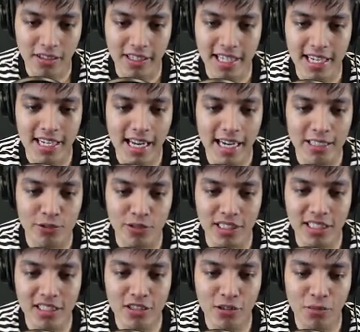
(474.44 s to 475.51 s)
Okay, nice. We
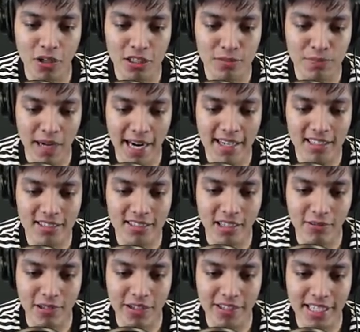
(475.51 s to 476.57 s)
need two more spiders.
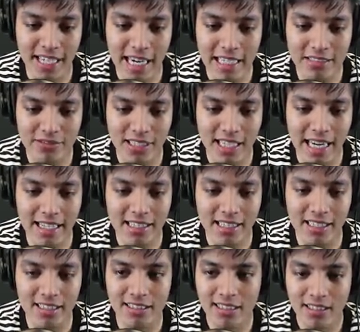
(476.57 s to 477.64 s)
Don't worry, guys. We got
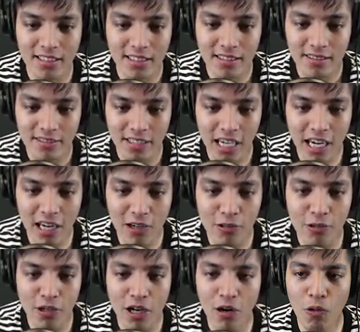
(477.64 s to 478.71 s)
this.
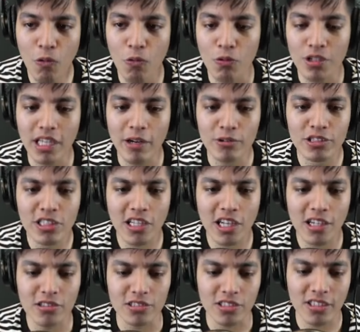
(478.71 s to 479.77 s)
No! Oh, that was
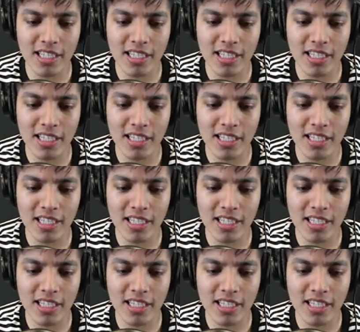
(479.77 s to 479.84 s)
close.